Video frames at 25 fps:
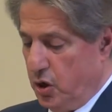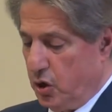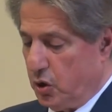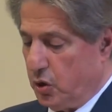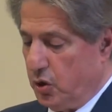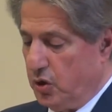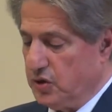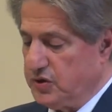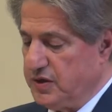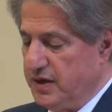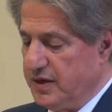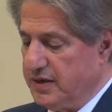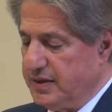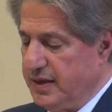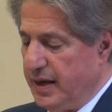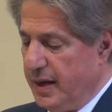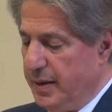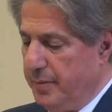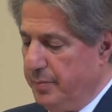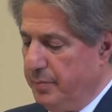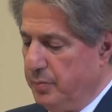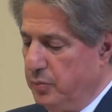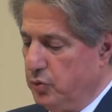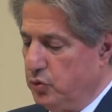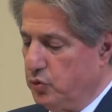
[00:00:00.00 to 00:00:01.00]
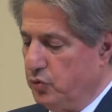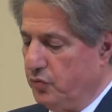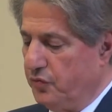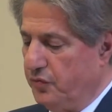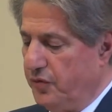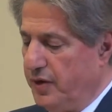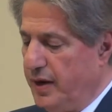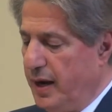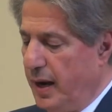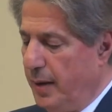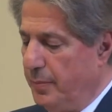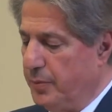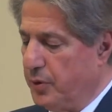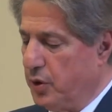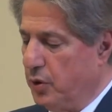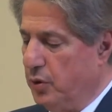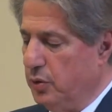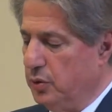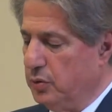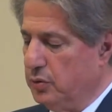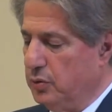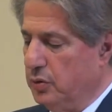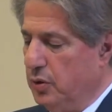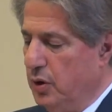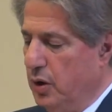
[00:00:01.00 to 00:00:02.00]
causing them to flee
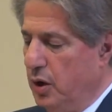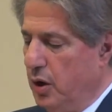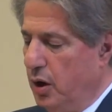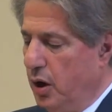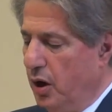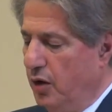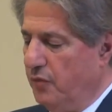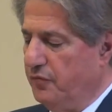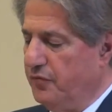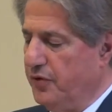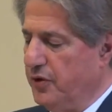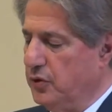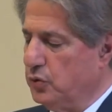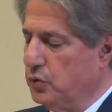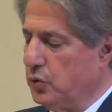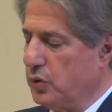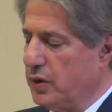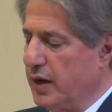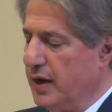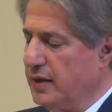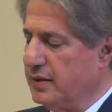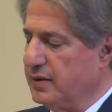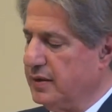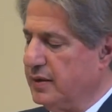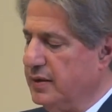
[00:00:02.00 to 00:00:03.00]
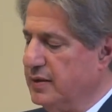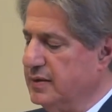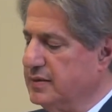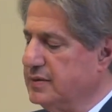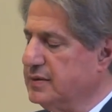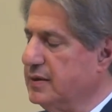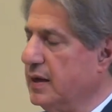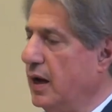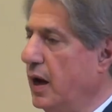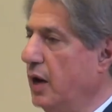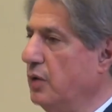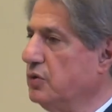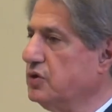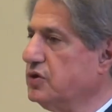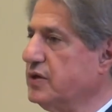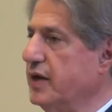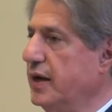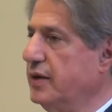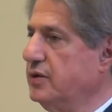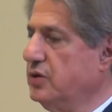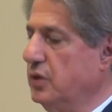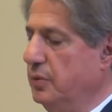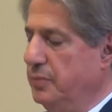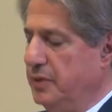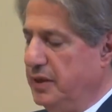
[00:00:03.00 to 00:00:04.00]
abroad, often to countries
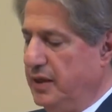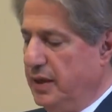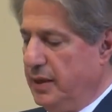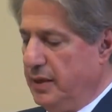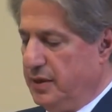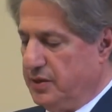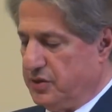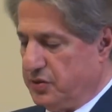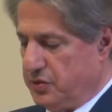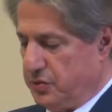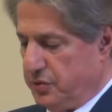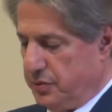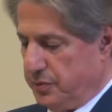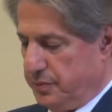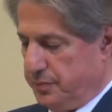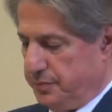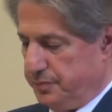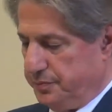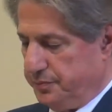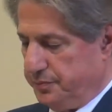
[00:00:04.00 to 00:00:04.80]
outside the Middle East.